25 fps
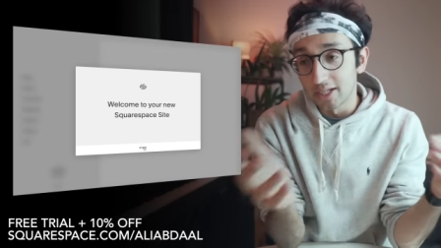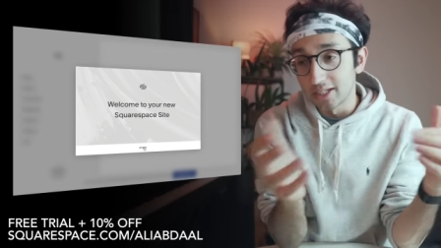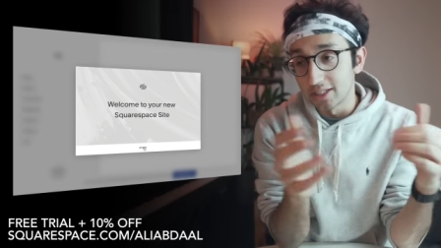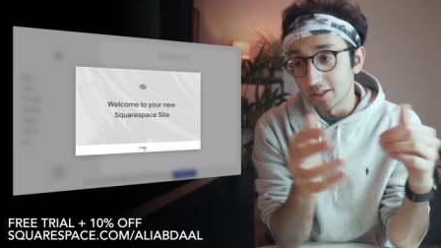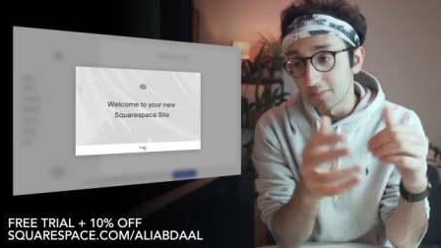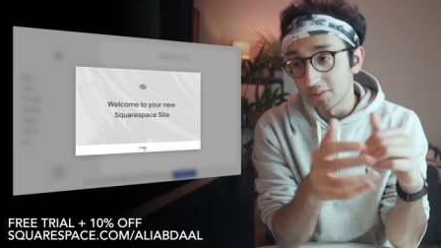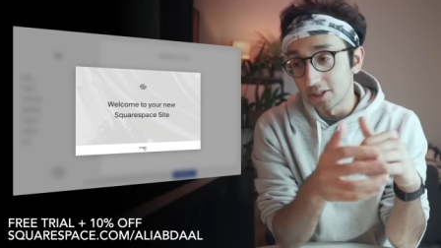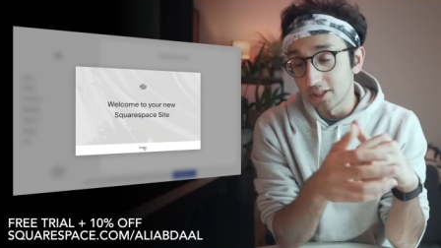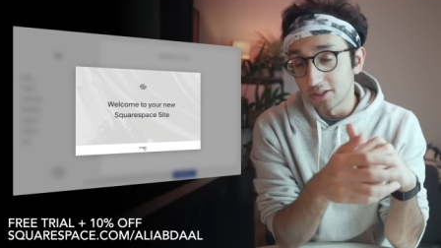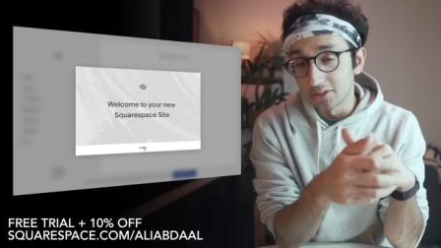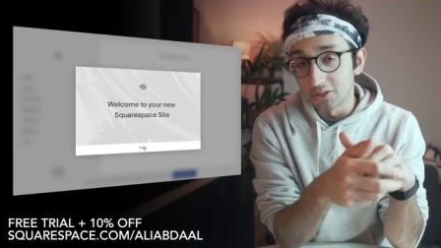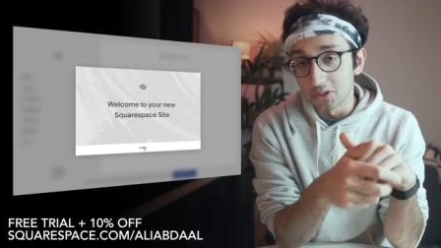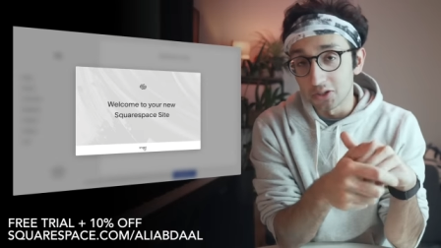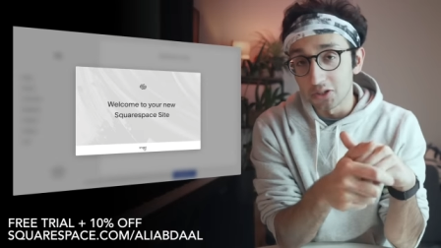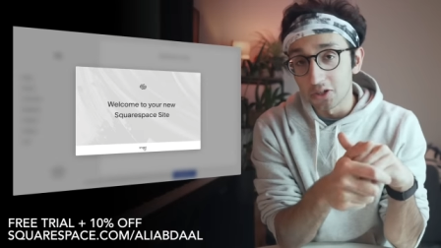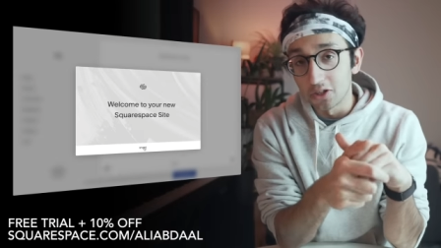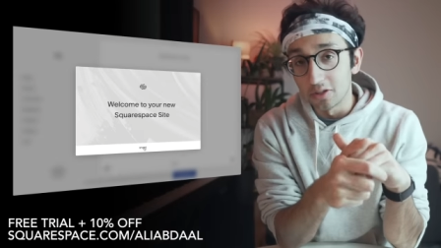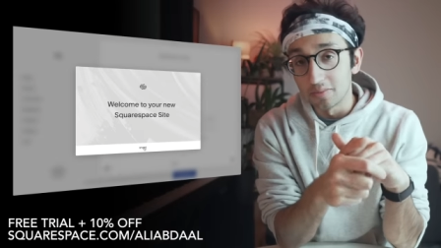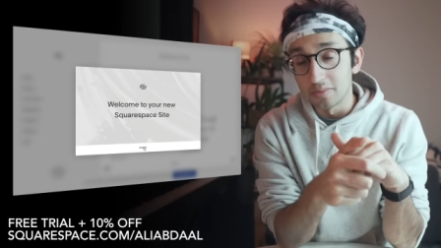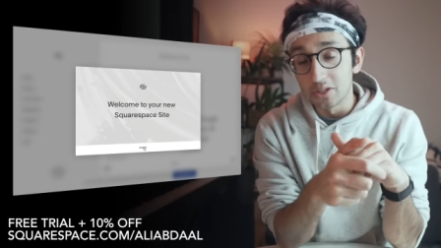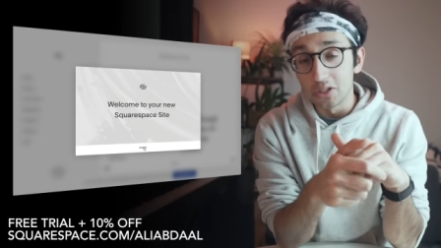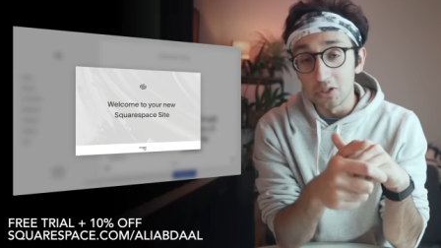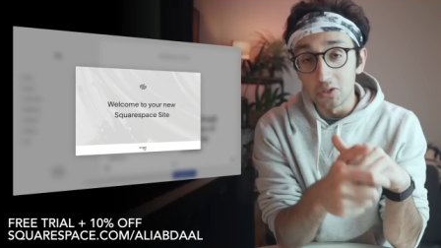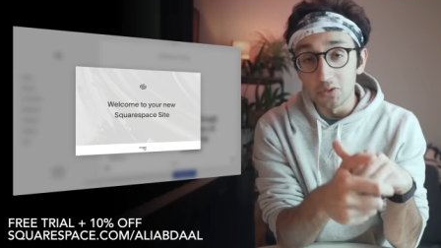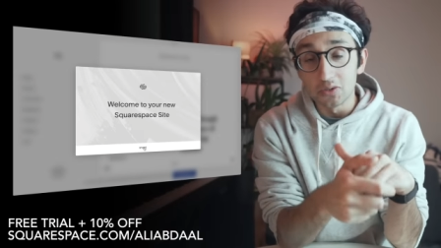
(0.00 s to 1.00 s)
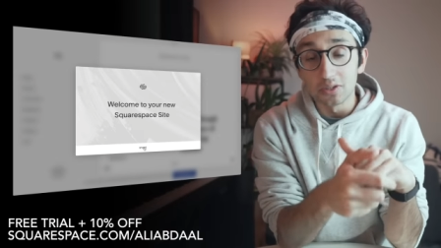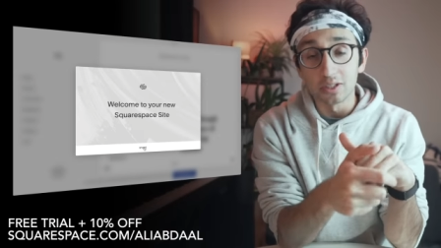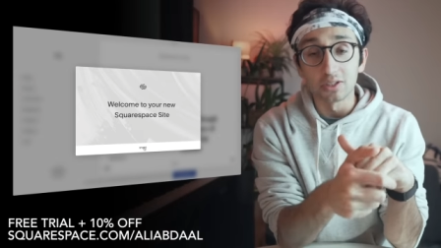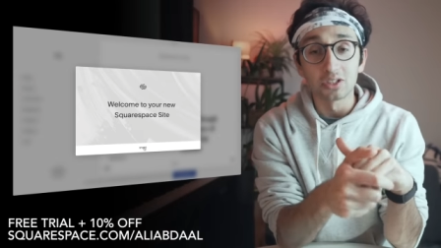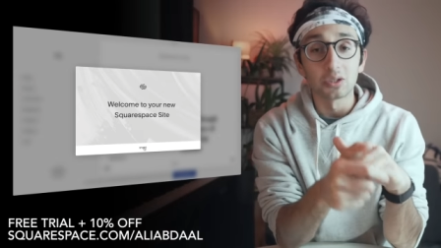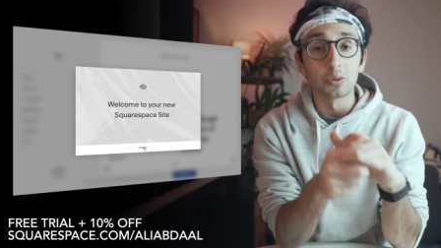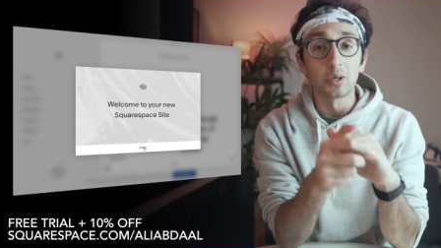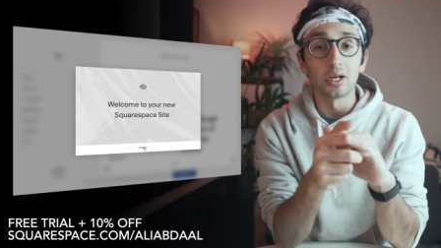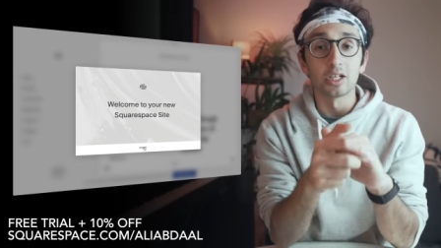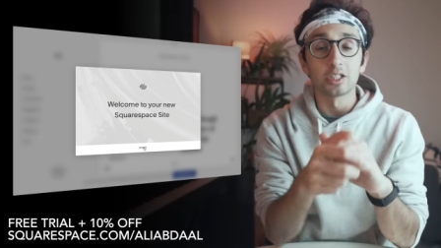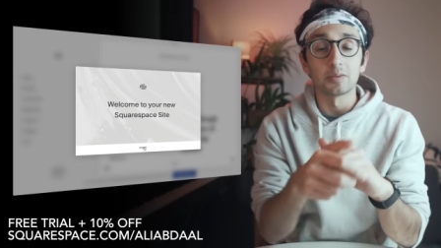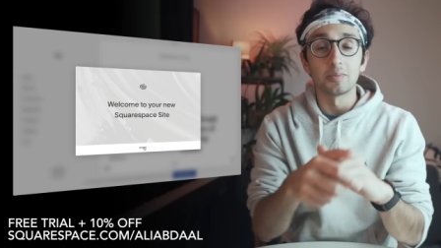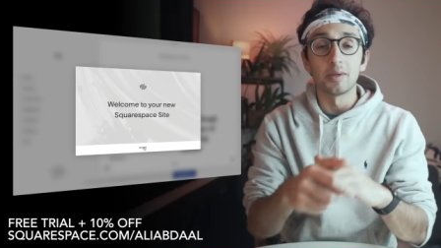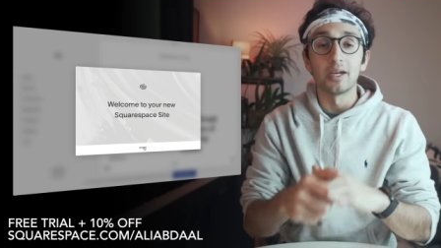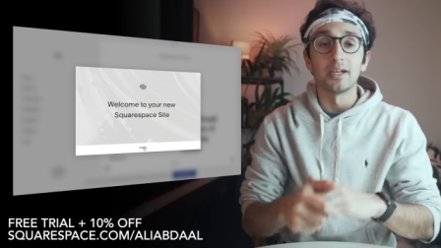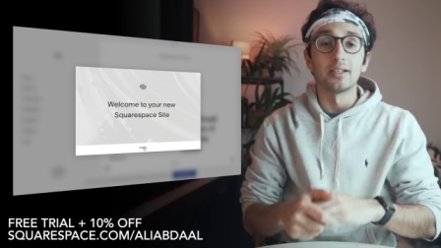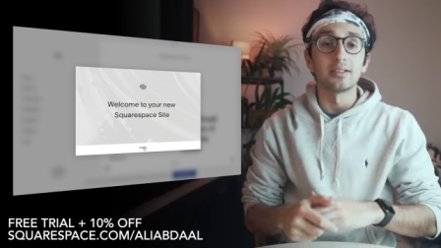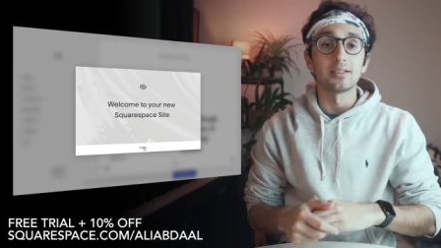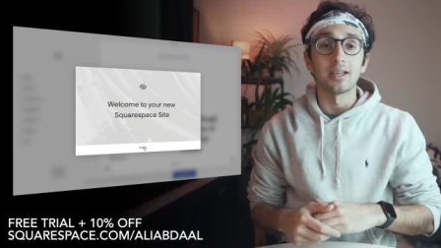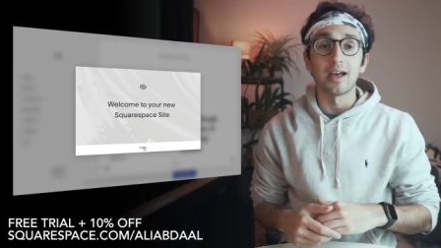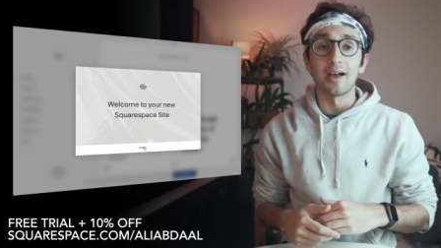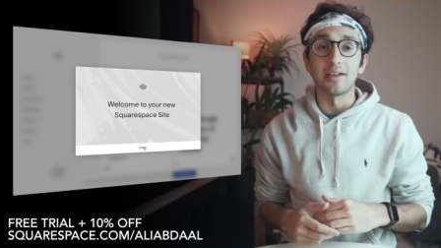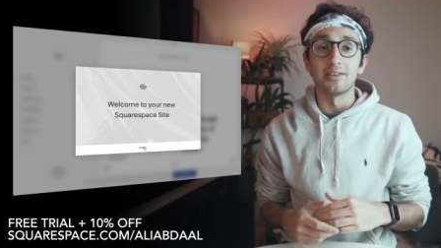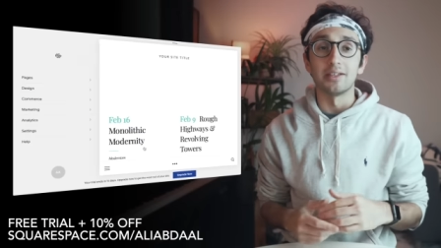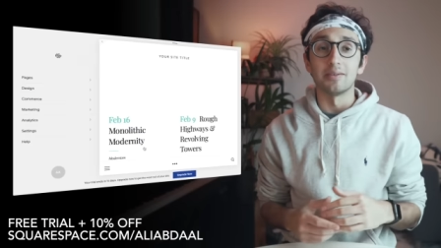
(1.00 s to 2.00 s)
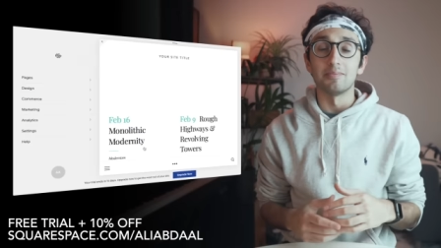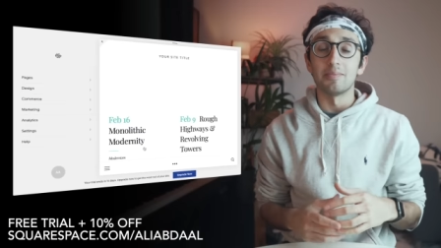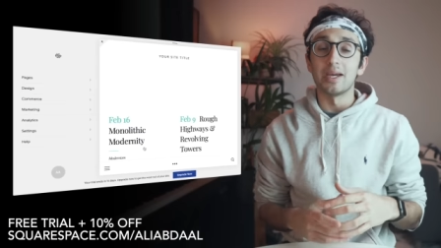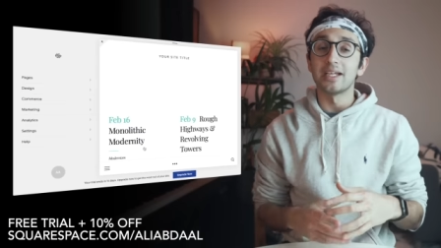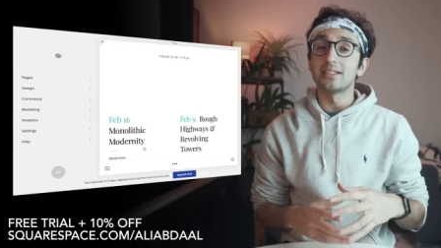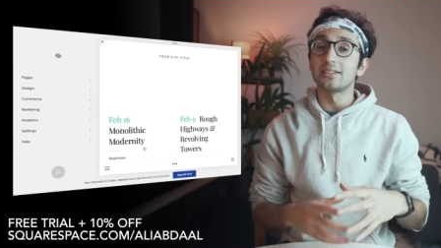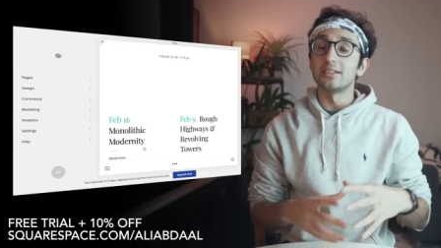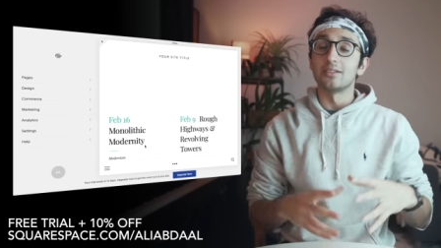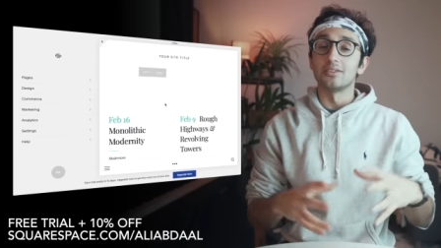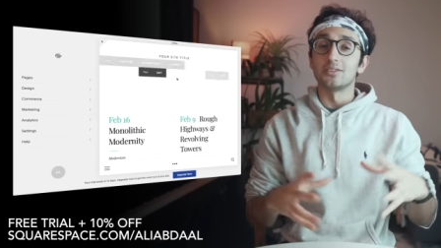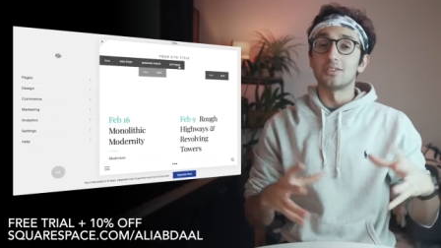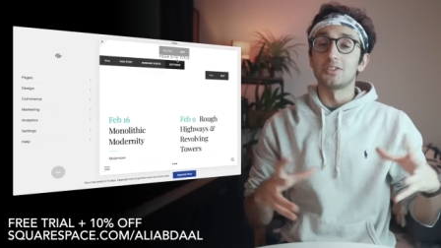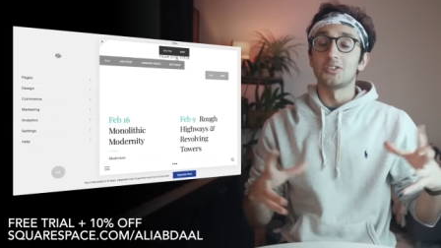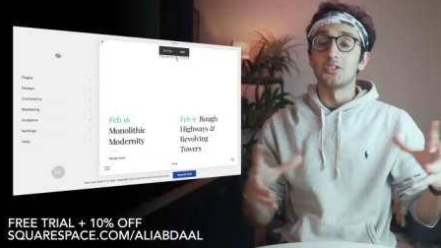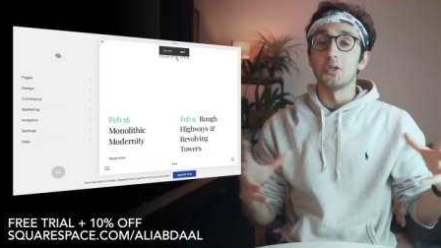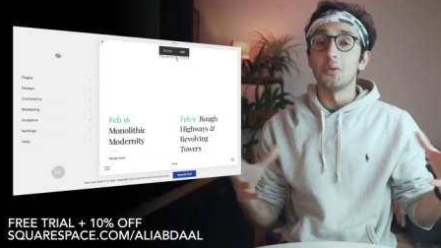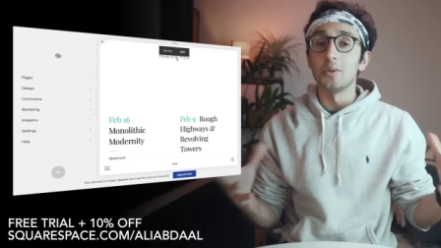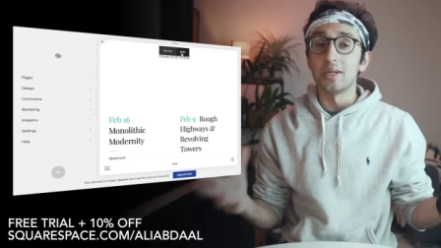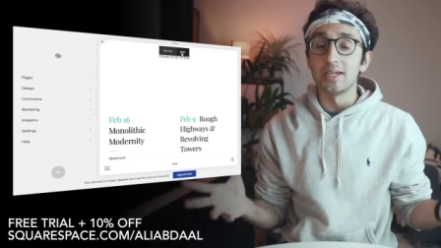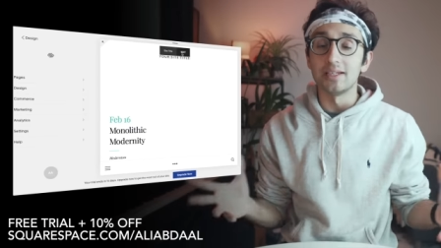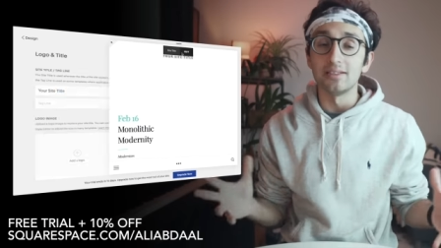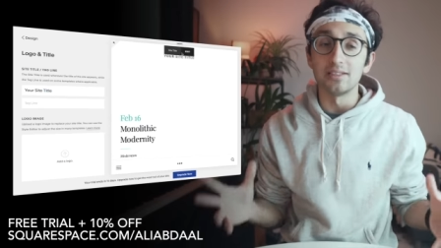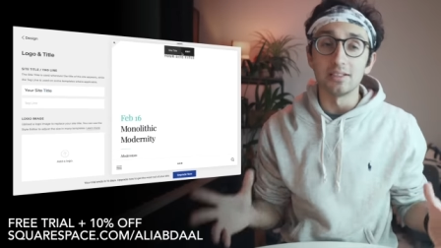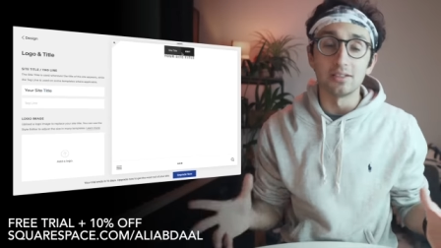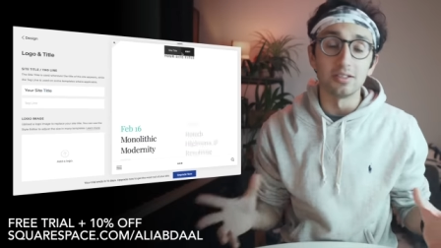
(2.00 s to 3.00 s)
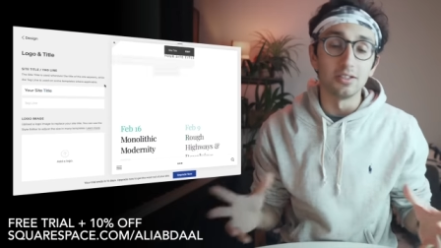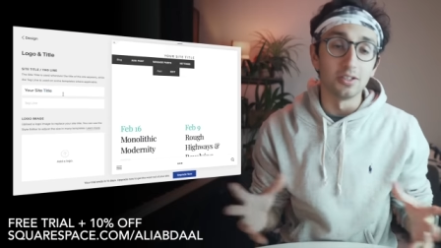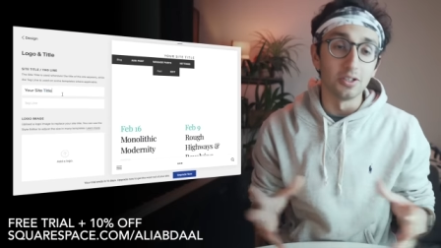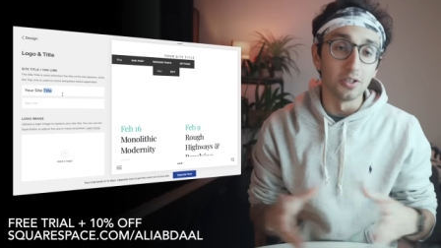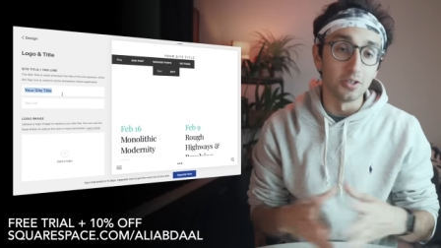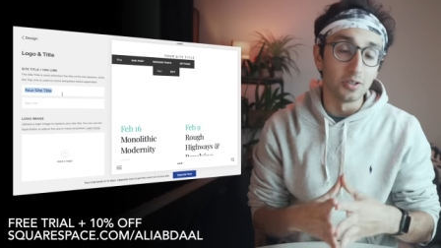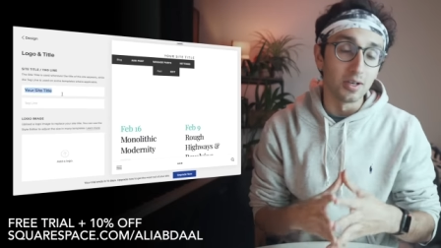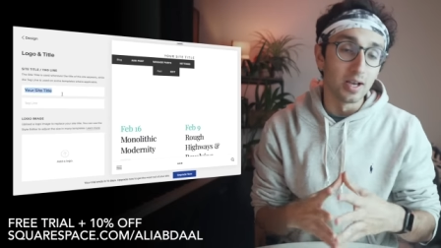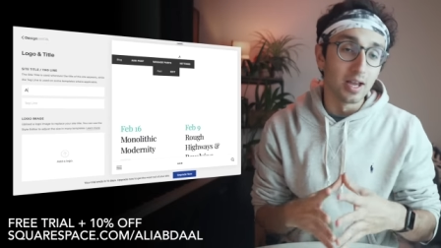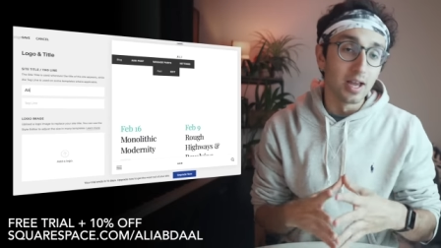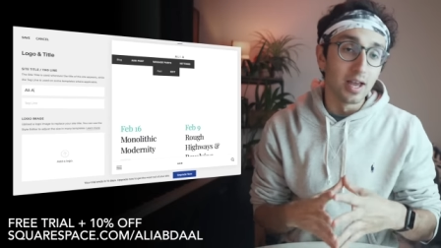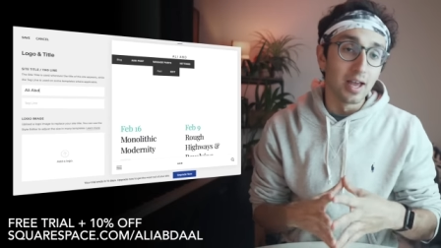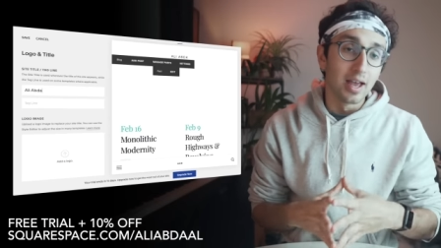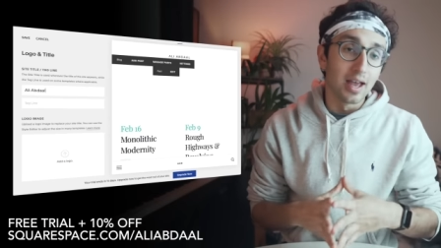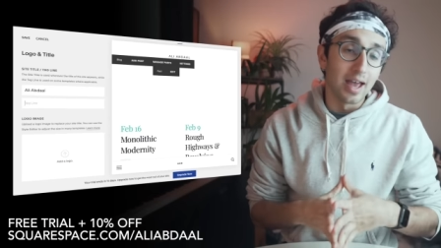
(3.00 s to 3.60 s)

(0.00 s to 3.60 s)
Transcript: aliabdaal.com, using Squarespace, and it makes it so easy to do.